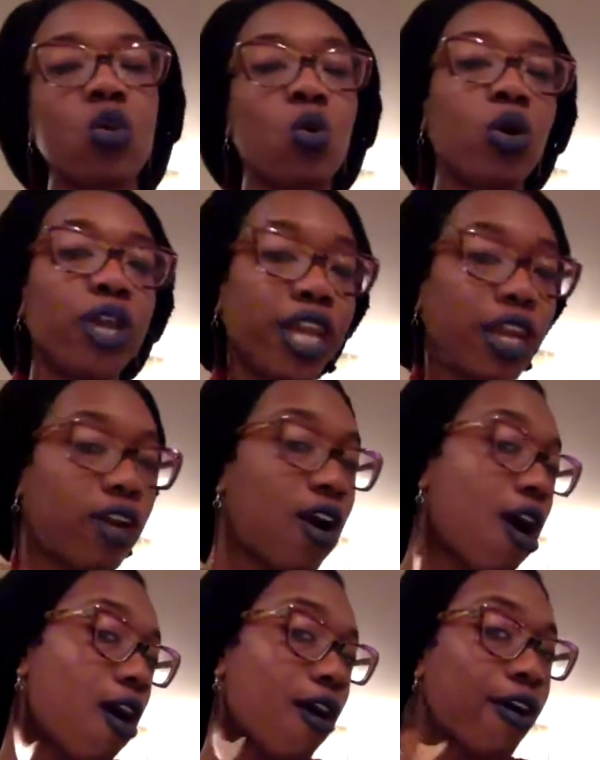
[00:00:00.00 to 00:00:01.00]
Well, here
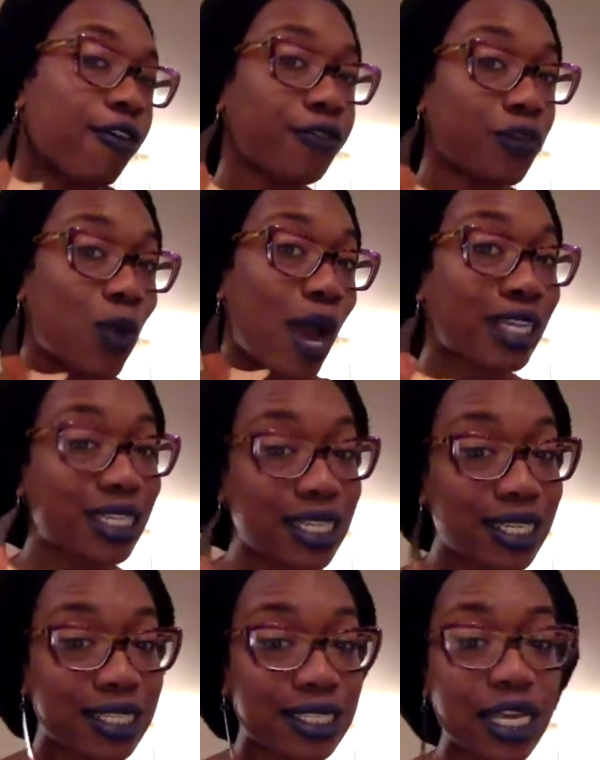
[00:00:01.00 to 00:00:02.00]
are a few
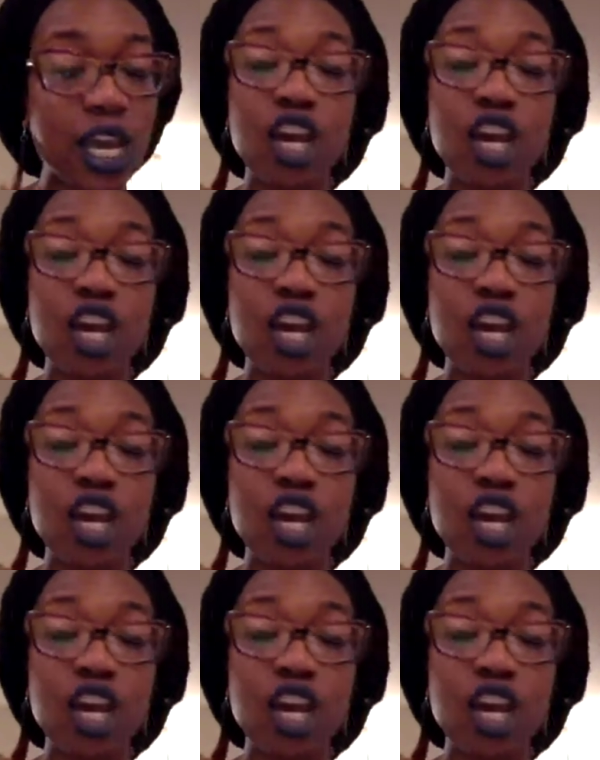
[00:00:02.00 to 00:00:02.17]
ideas.